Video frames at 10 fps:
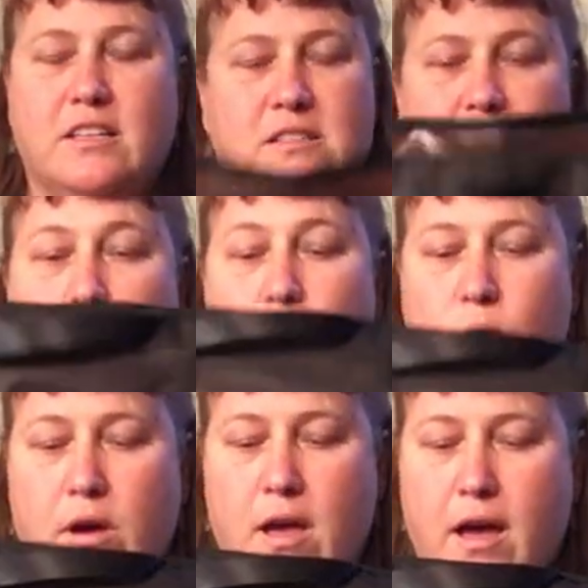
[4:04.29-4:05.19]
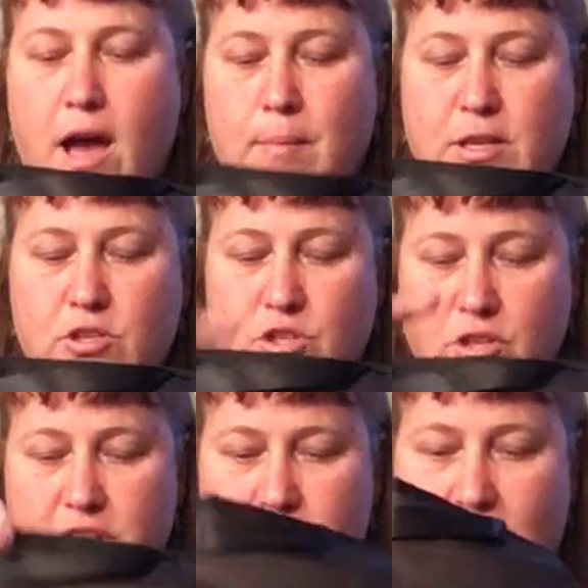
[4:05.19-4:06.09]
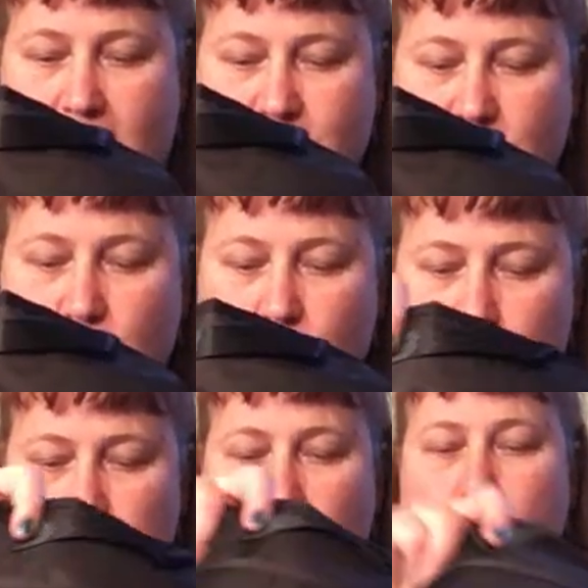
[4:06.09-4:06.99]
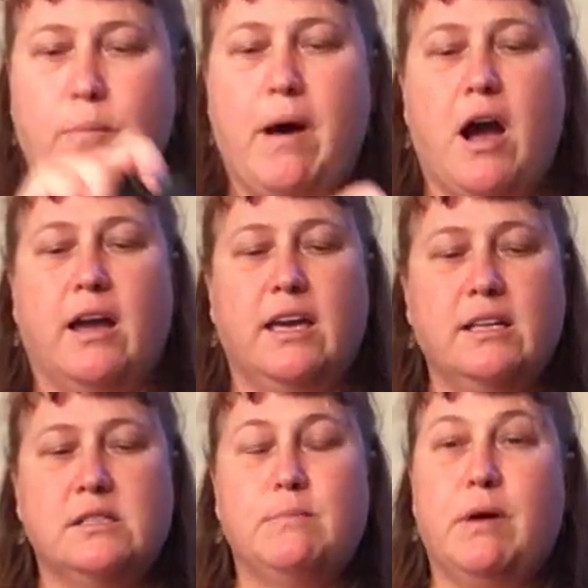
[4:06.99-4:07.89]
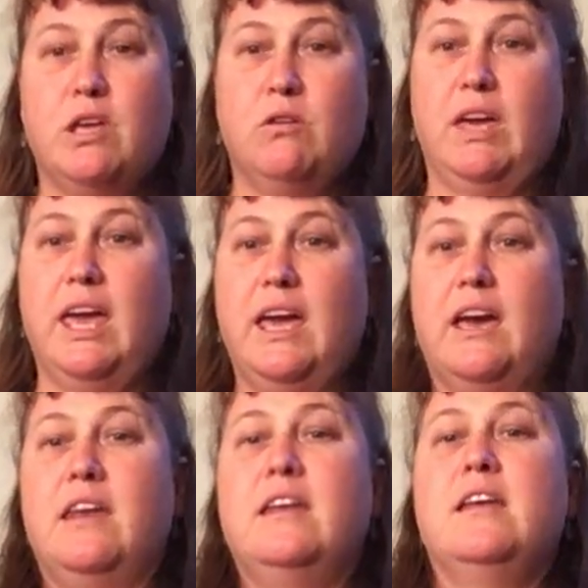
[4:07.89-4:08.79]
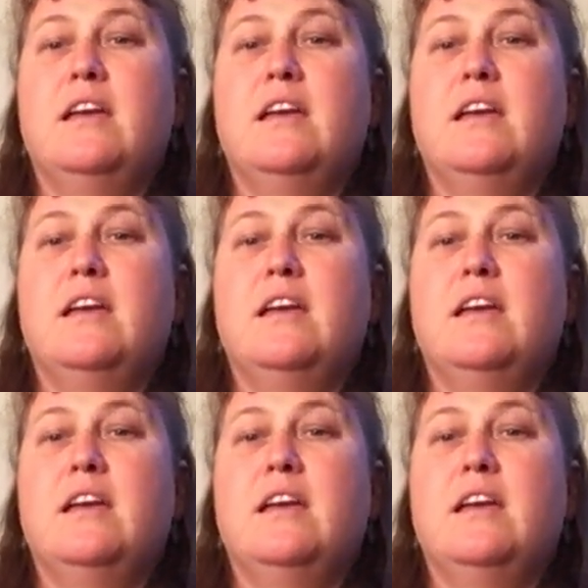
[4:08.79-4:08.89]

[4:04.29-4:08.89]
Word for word: So, I mean, you certainly don't have to use all the pockets, but you can,